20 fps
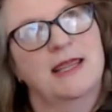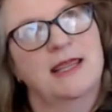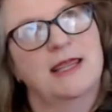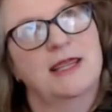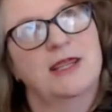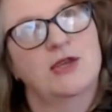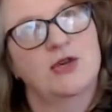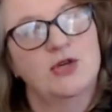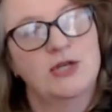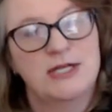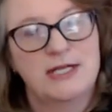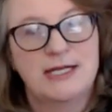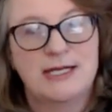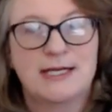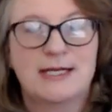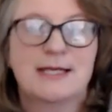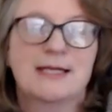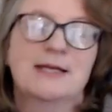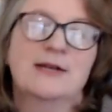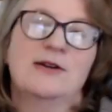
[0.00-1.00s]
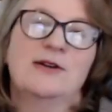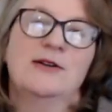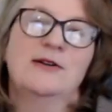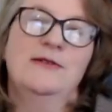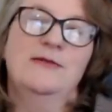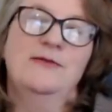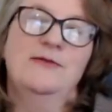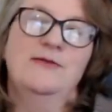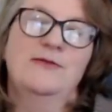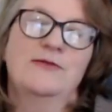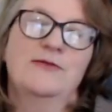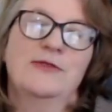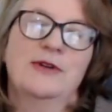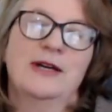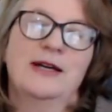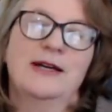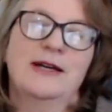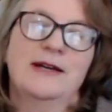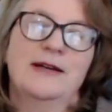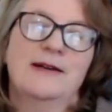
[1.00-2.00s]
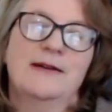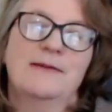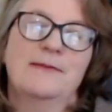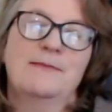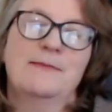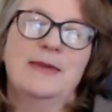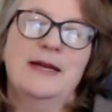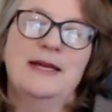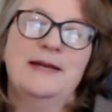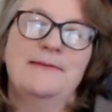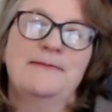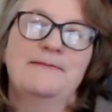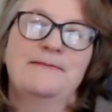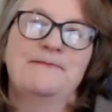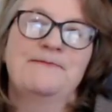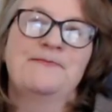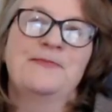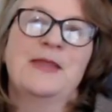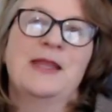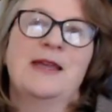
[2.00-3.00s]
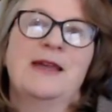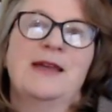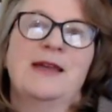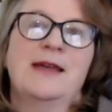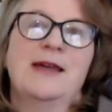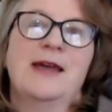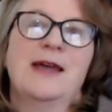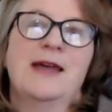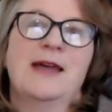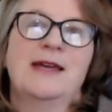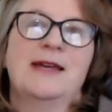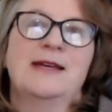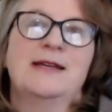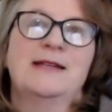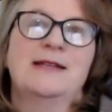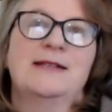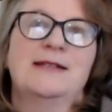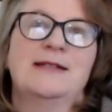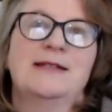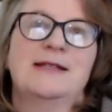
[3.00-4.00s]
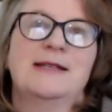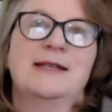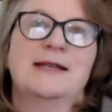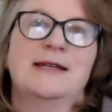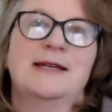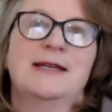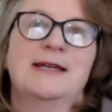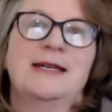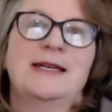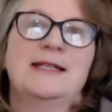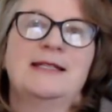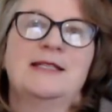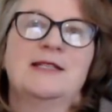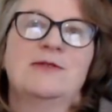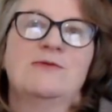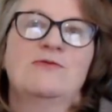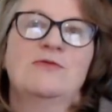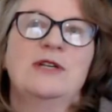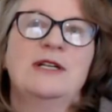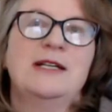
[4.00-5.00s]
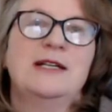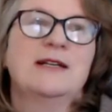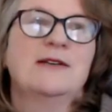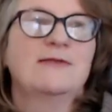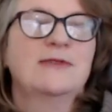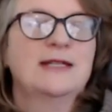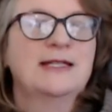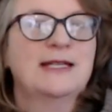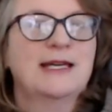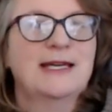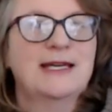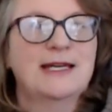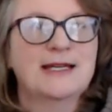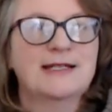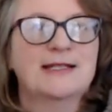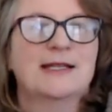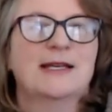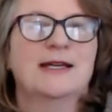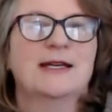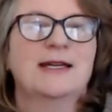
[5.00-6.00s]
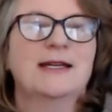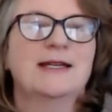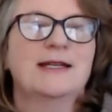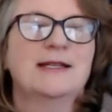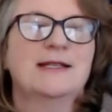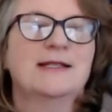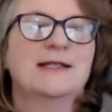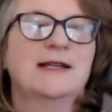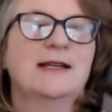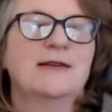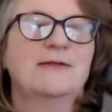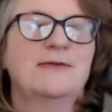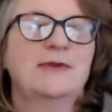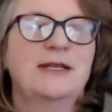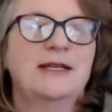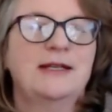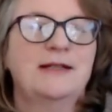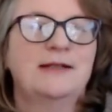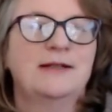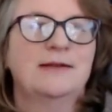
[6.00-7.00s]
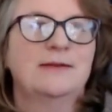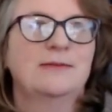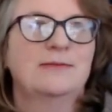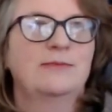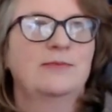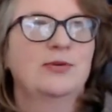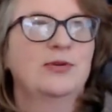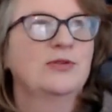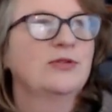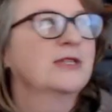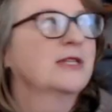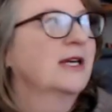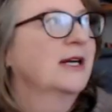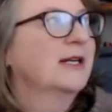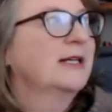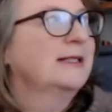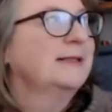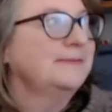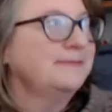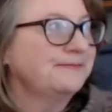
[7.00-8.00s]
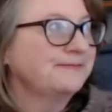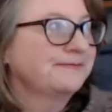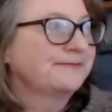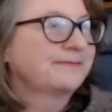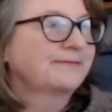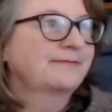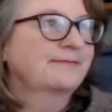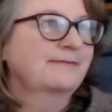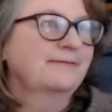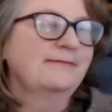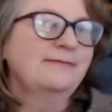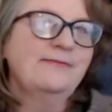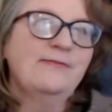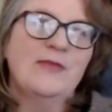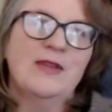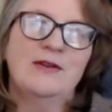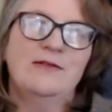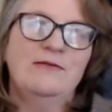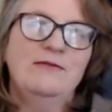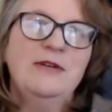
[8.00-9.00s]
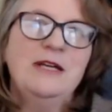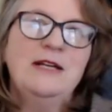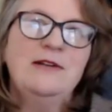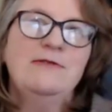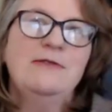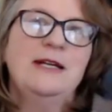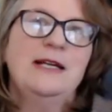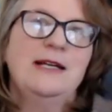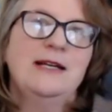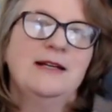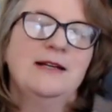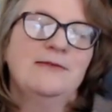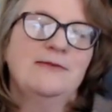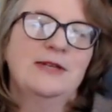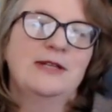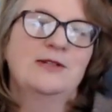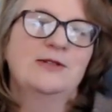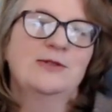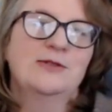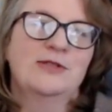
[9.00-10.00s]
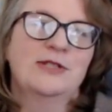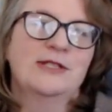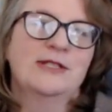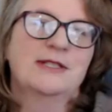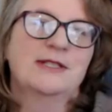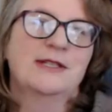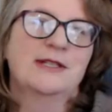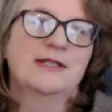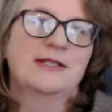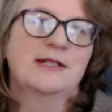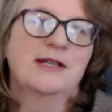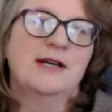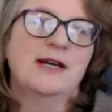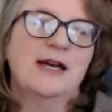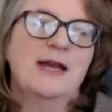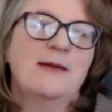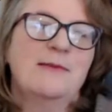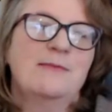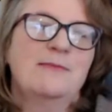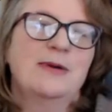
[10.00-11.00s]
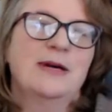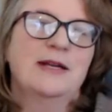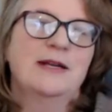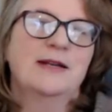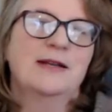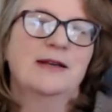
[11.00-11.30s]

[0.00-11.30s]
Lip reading: 30th of May, and it's a really lovely day outside. It's a lovely blue sky, really, really lovely, gorgeous sky, but